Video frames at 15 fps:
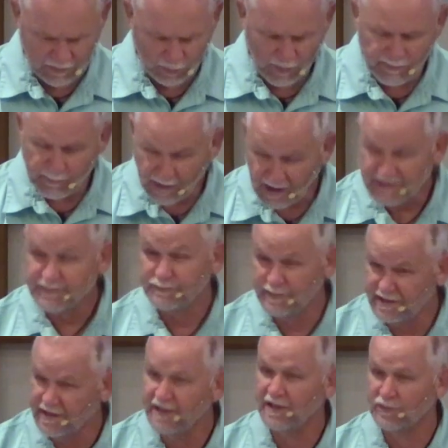We must
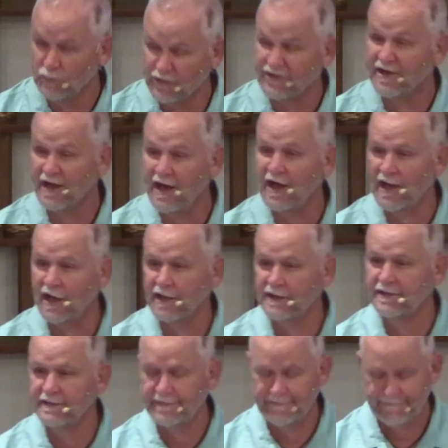begin with God.